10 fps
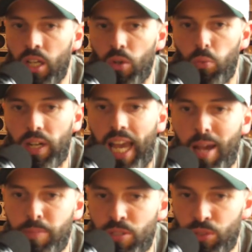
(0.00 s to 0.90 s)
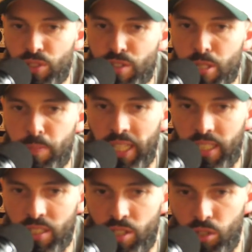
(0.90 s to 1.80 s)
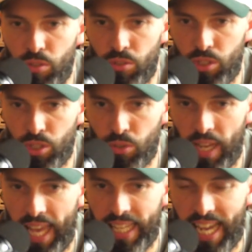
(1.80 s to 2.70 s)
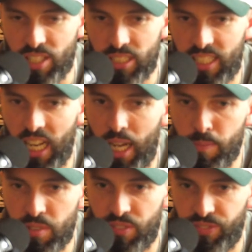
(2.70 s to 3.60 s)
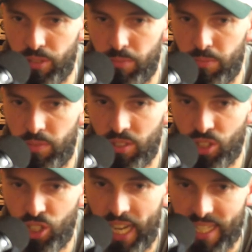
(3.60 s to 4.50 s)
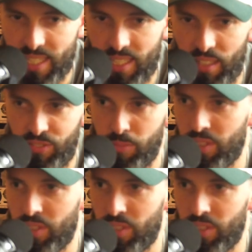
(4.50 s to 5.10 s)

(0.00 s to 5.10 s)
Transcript: what happens when you speak is it actually comes from your chest and from your